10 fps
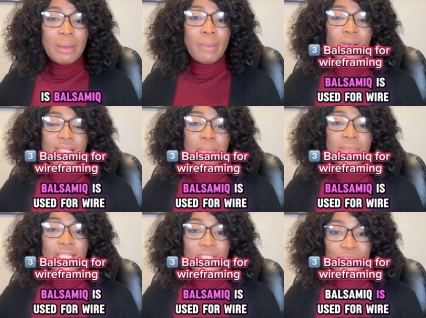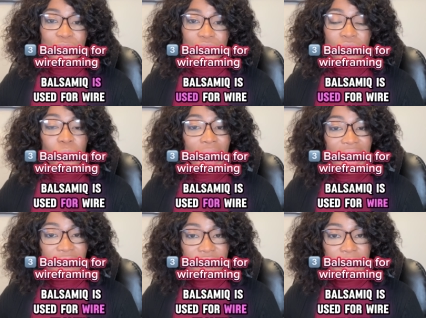Balsamiq is used for
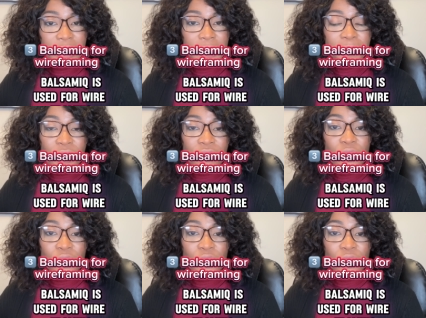wireframing,